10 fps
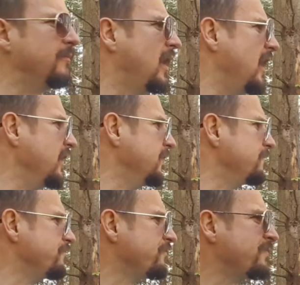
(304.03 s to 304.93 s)
behind
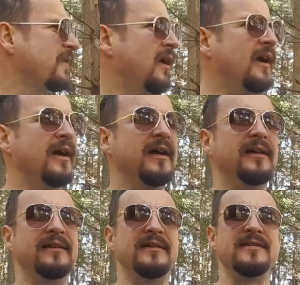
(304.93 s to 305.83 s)

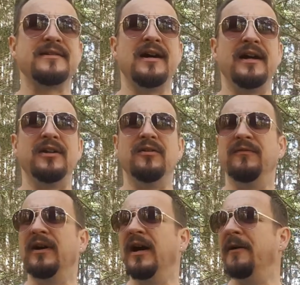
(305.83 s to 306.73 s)
and it's kind
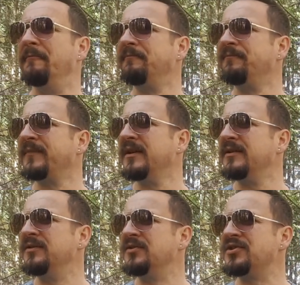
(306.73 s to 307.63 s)
of uh,
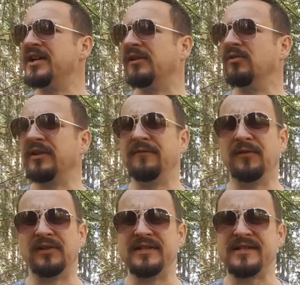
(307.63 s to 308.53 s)
you start looking
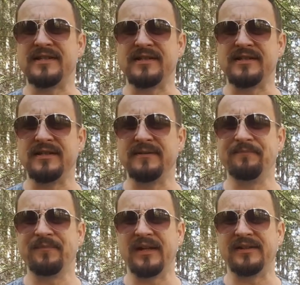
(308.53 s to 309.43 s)
for this uh,
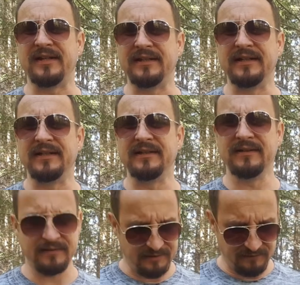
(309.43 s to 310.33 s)
adrenaline
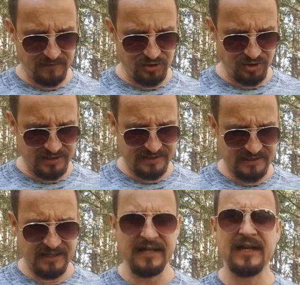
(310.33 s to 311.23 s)
adventures
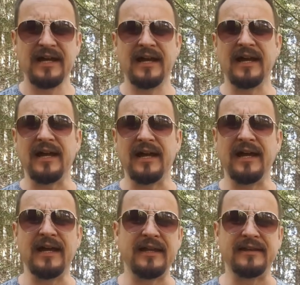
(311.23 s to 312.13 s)

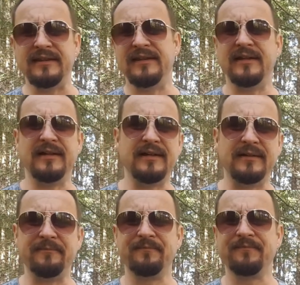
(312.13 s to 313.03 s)
and
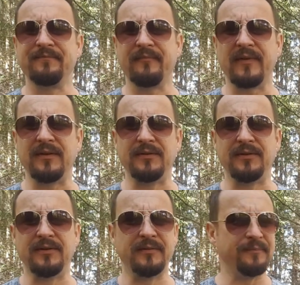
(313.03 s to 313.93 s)
uh, you
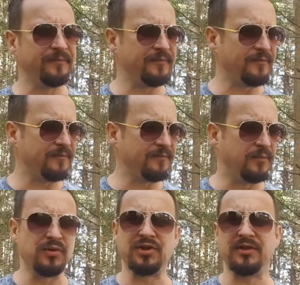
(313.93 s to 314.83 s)
know
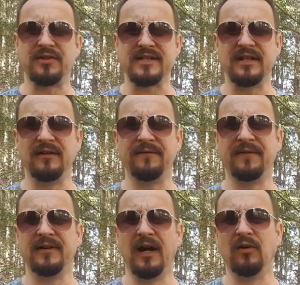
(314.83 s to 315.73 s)
pushing yourself
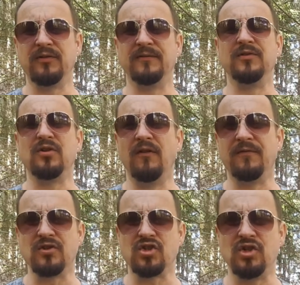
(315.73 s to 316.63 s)
out of the
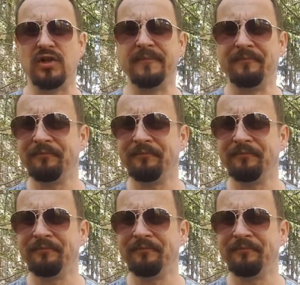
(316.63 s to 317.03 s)
comfort zone